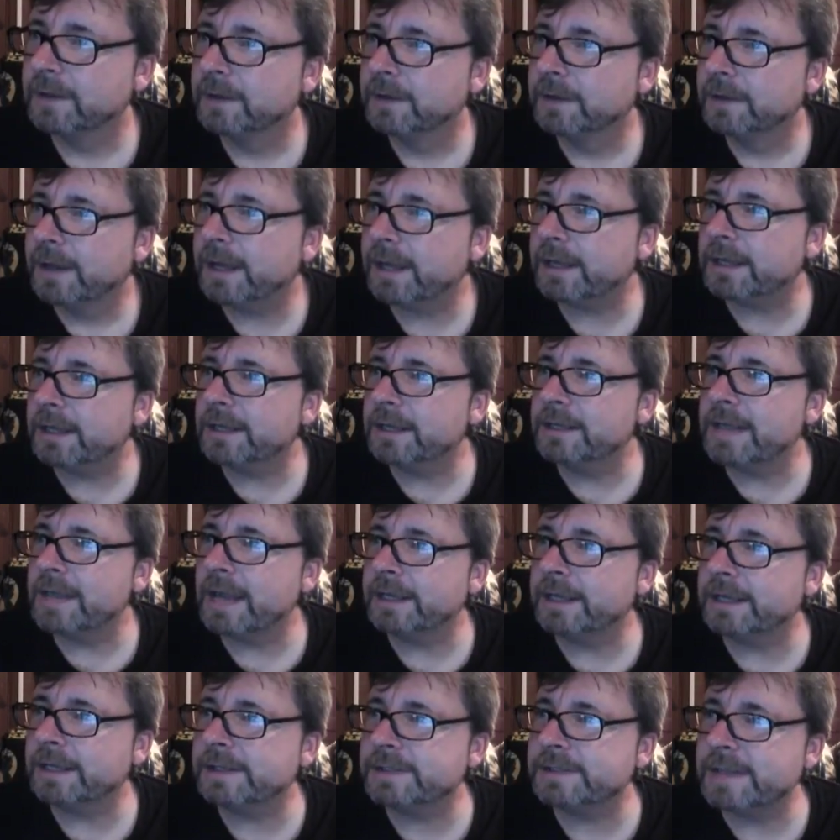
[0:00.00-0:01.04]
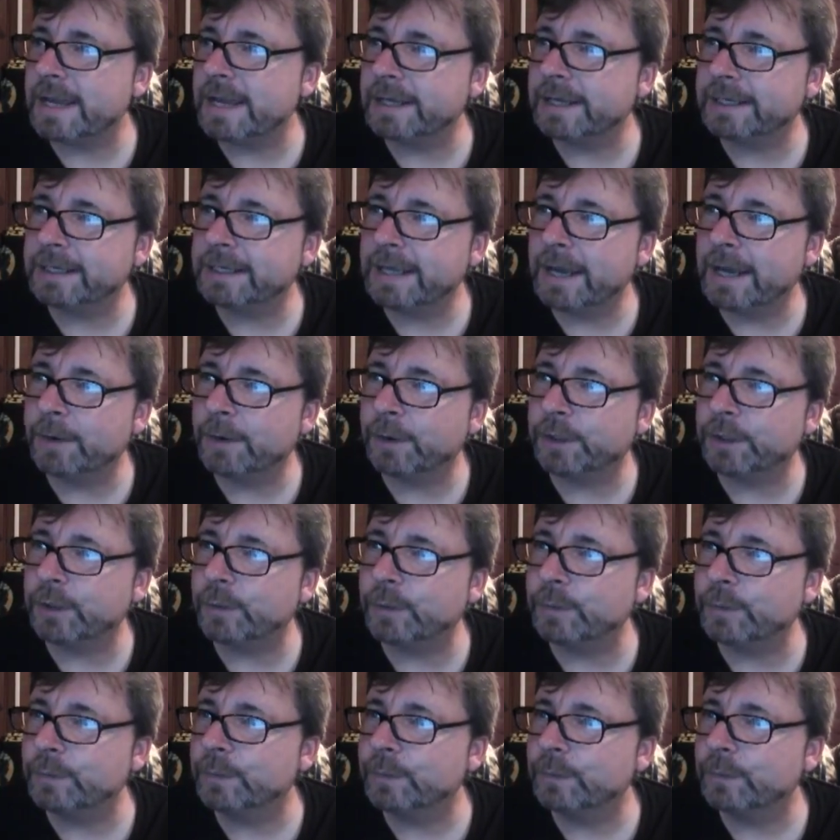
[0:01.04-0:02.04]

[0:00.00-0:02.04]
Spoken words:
Hey, Yankee Stacking, how are you?